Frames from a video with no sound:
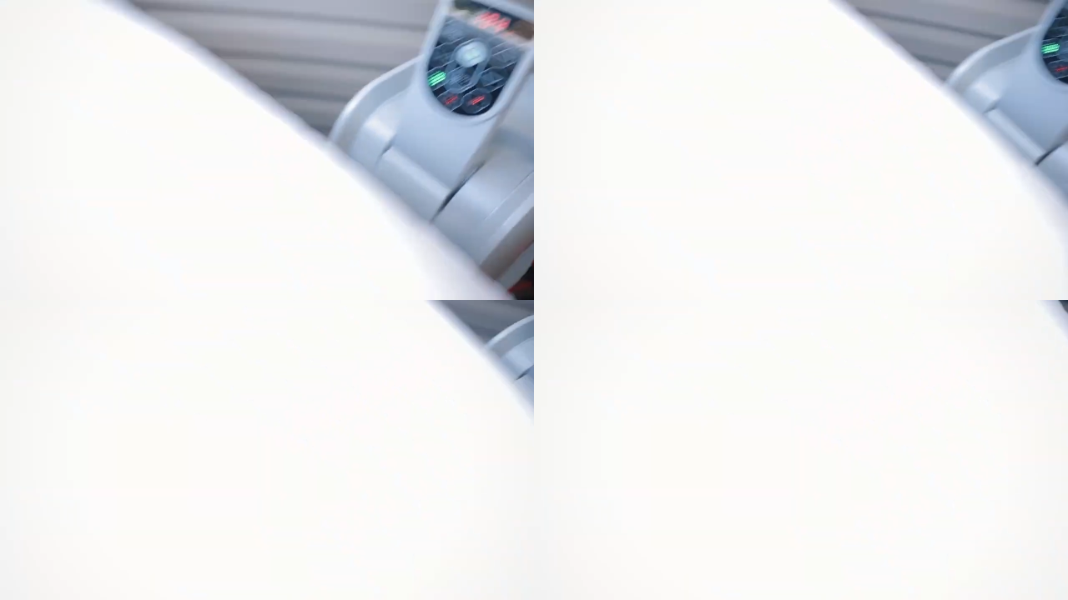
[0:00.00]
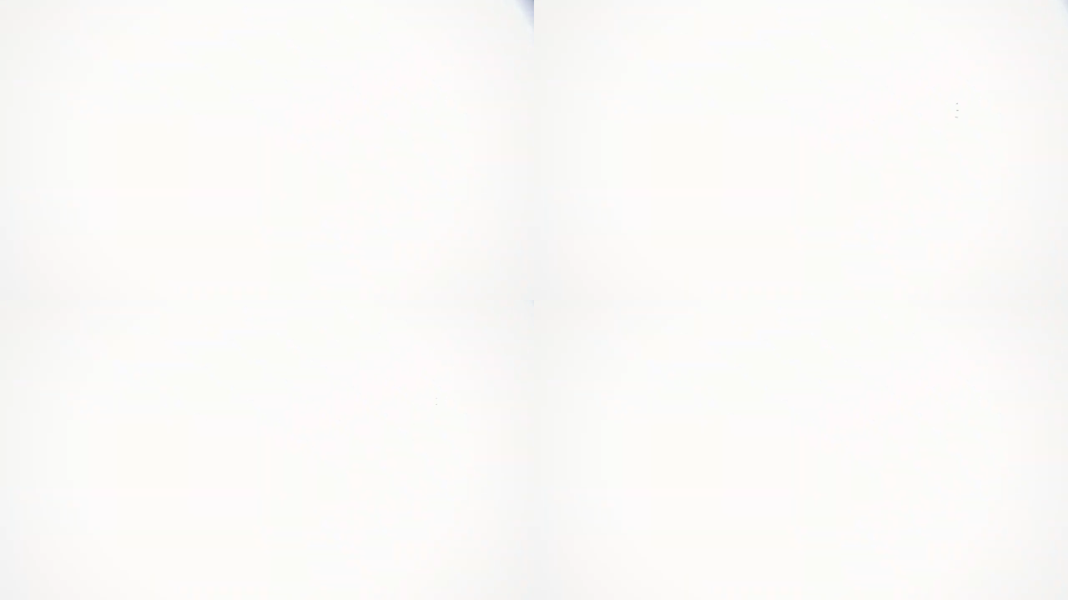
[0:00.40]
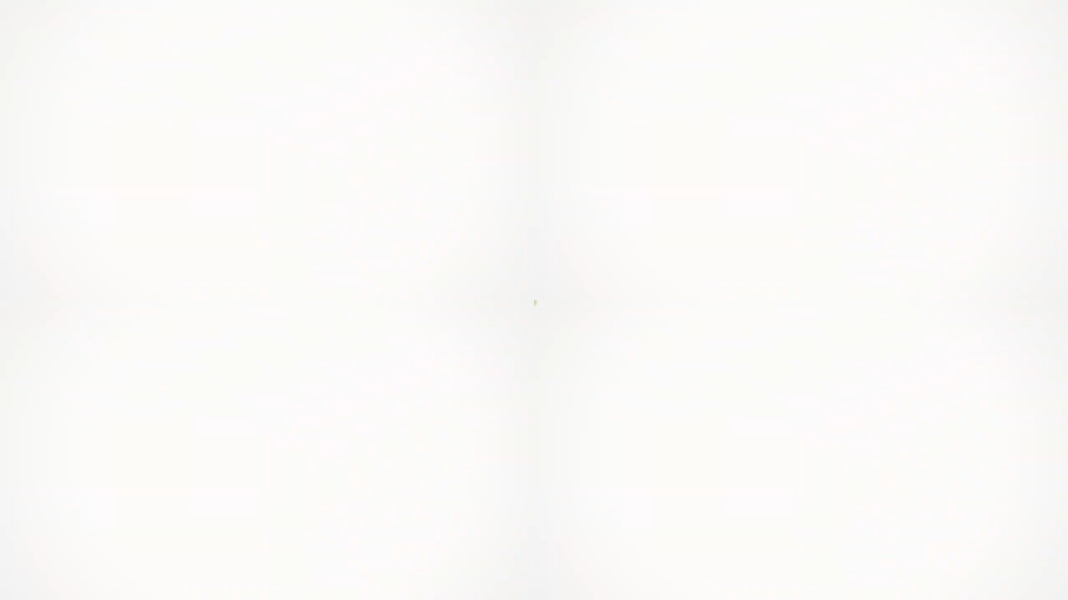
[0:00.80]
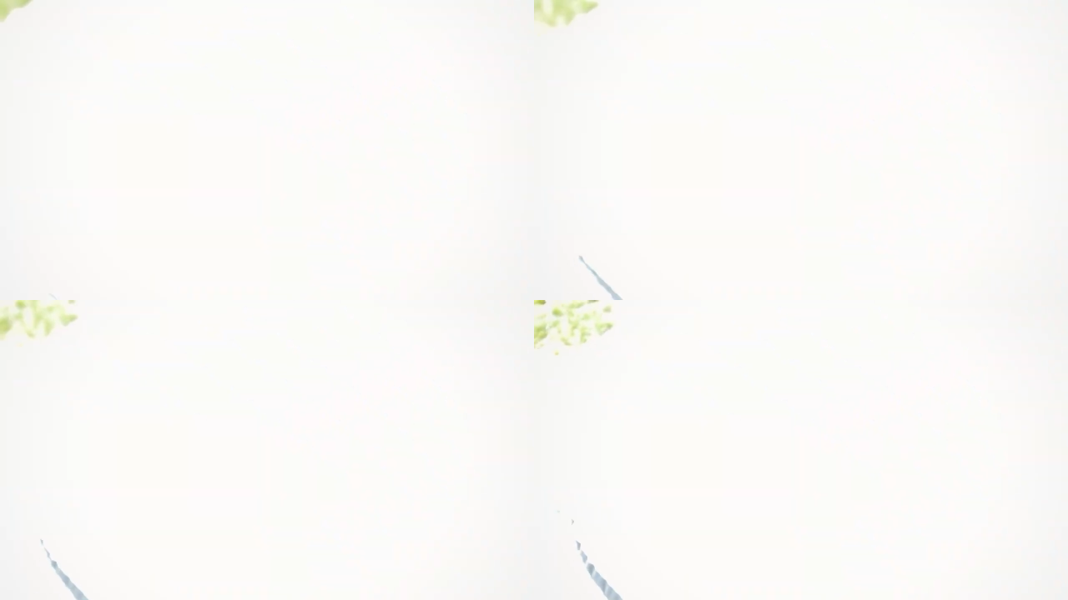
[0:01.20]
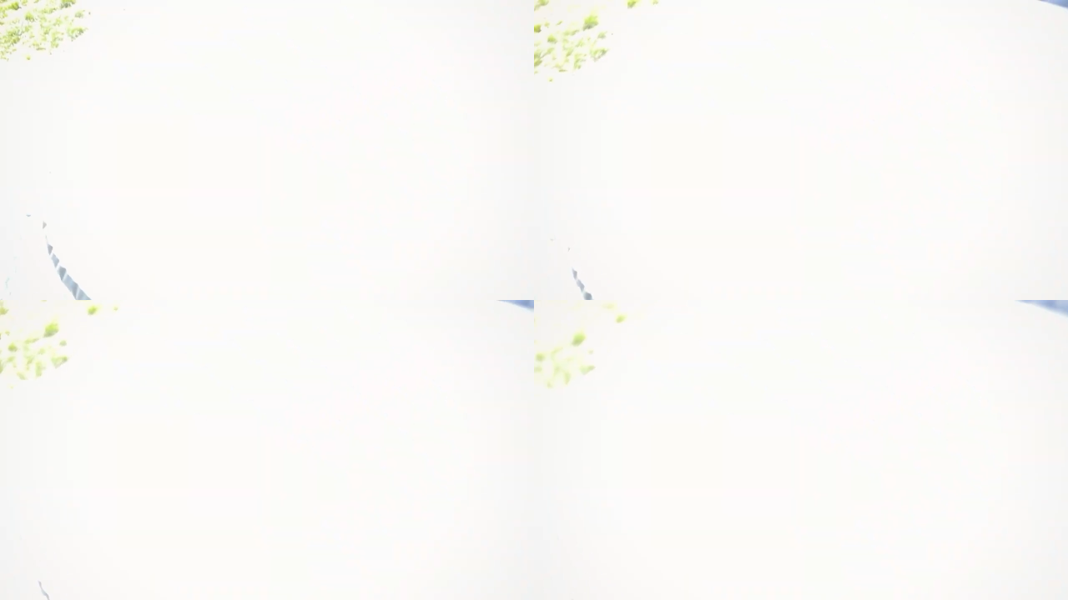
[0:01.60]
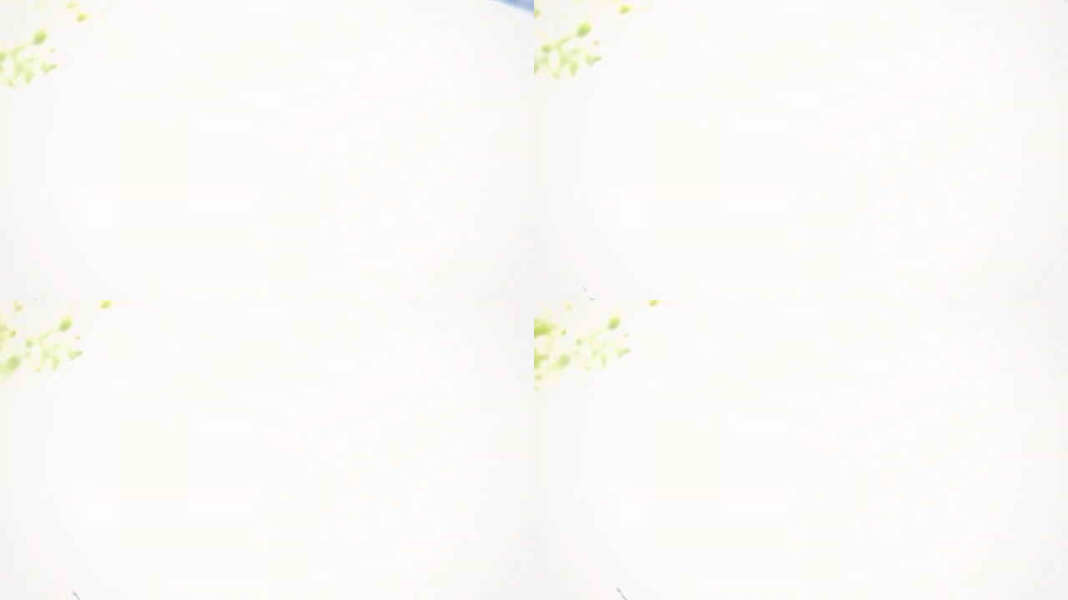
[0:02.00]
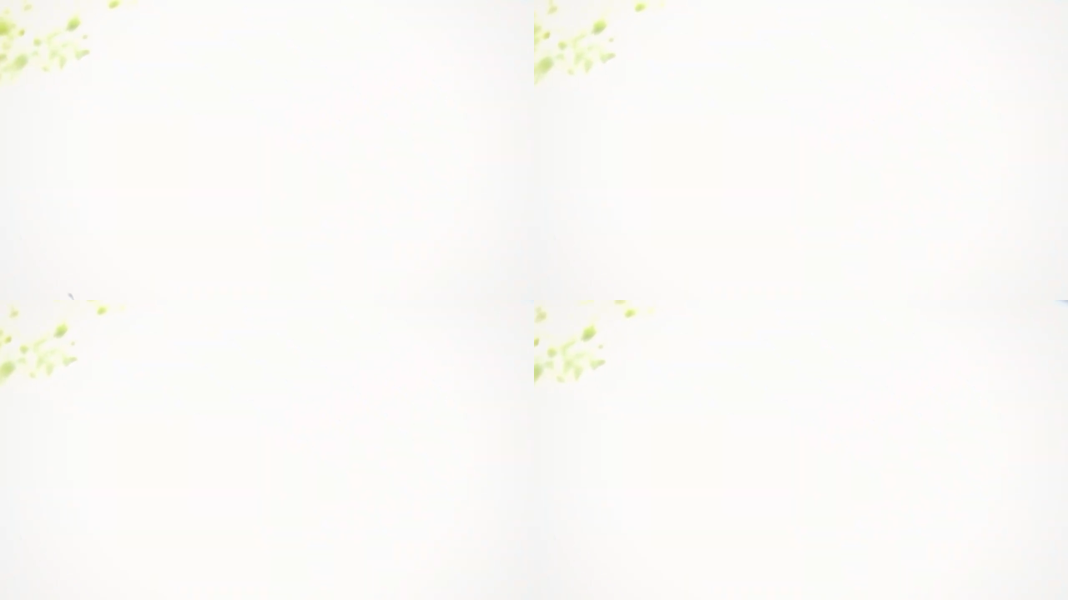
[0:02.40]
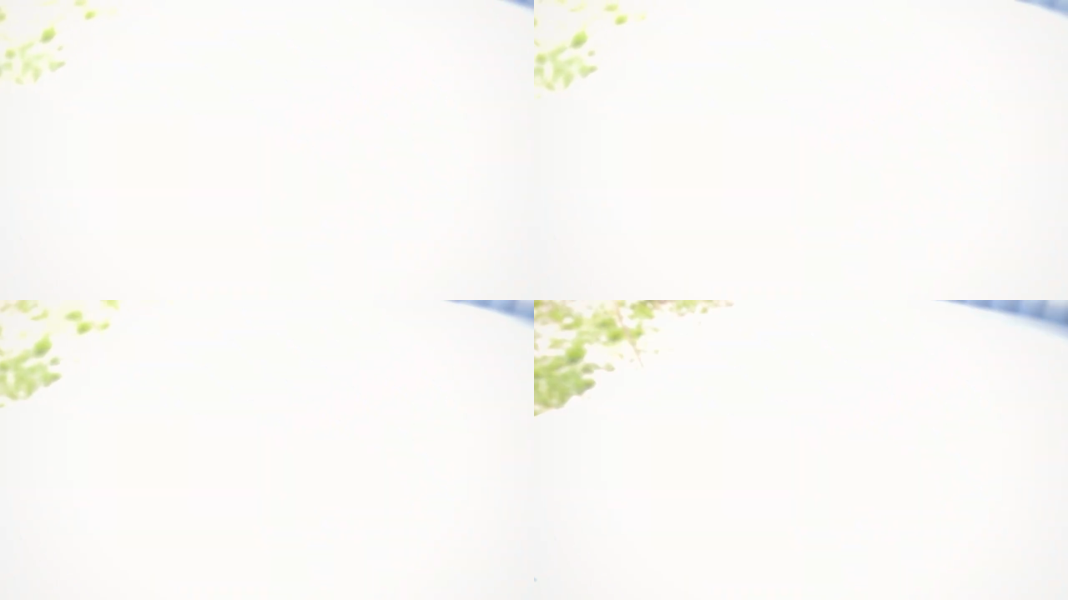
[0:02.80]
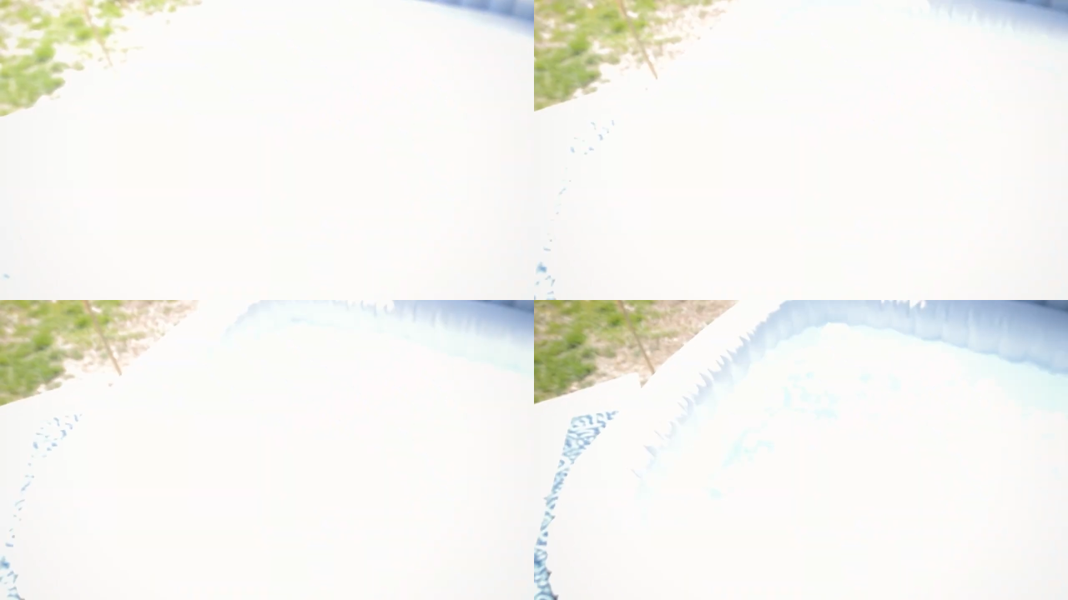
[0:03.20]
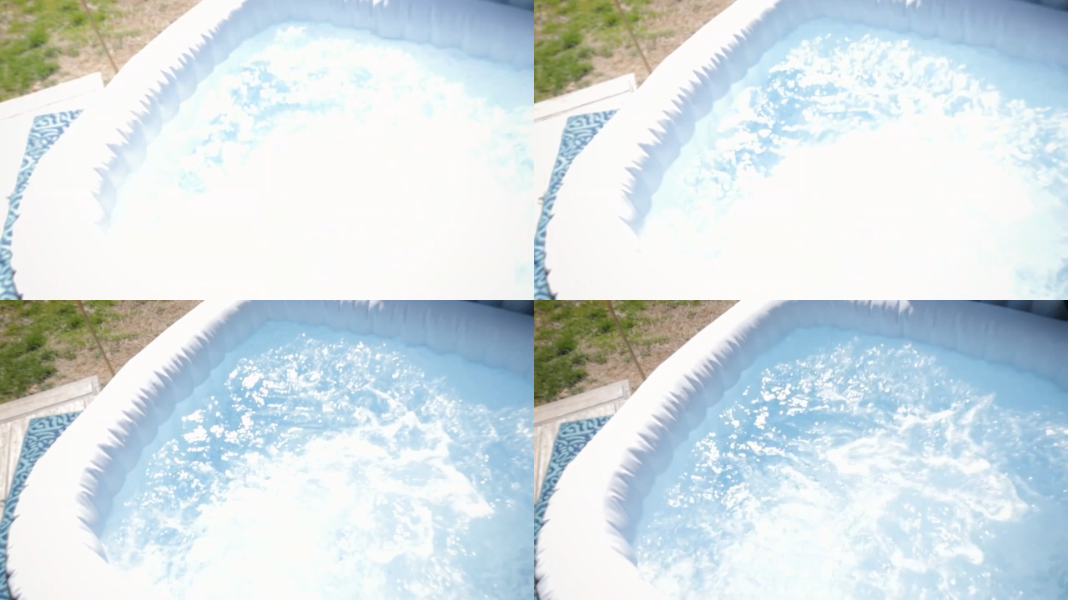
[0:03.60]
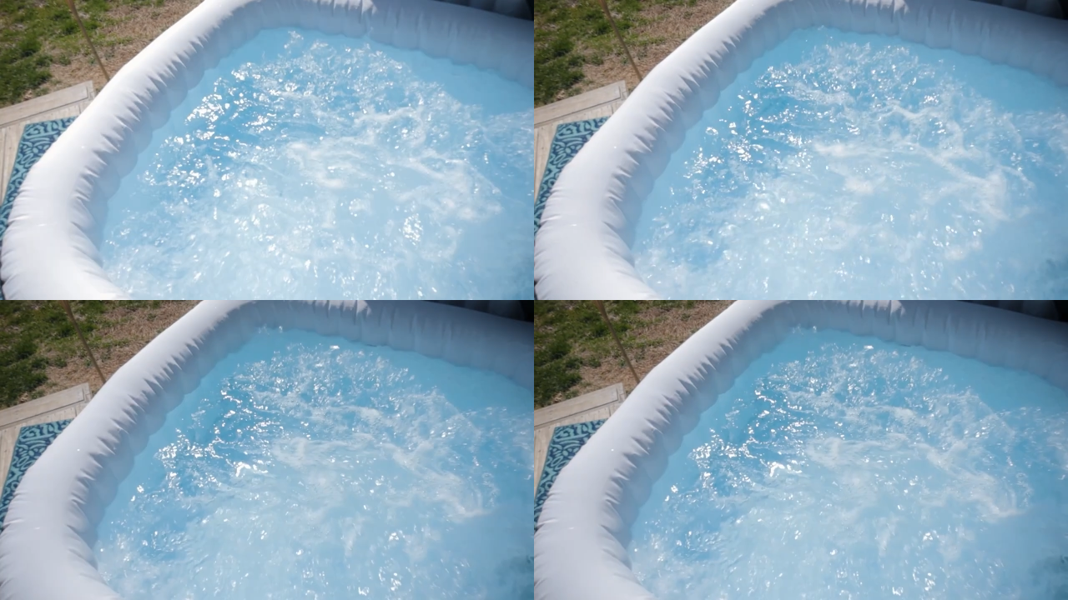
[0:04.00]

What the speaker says: No face is visible, so there are no lips to read.